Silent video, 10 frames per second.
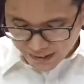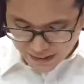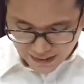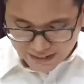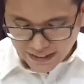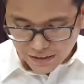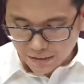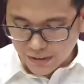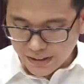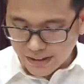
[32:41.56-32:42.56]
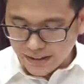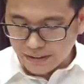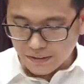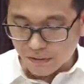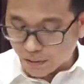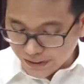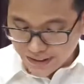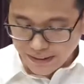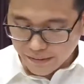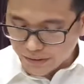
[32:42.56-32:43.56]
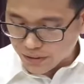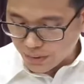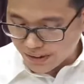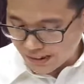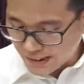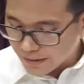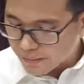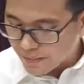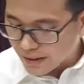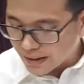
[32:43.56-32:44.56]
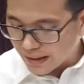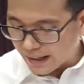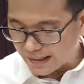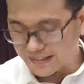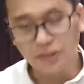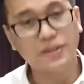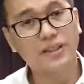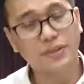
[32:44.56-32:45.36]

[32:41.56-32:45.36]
Isaiah 40, 40 verse 28 Hast thou not